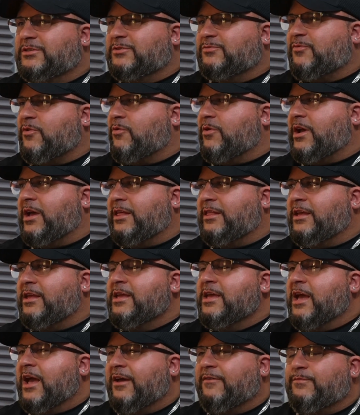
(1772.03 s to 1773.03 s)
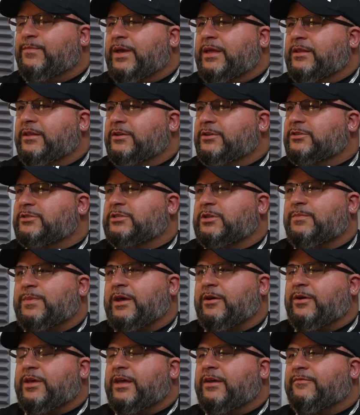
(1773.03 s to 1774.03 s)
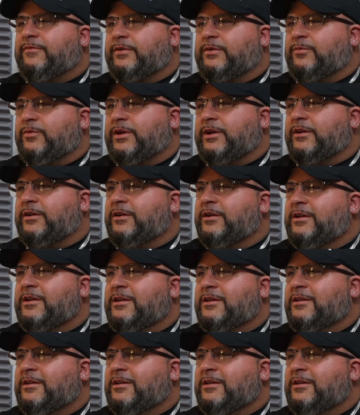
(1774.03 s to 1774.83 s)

Rhode Island. I've been just about everywhere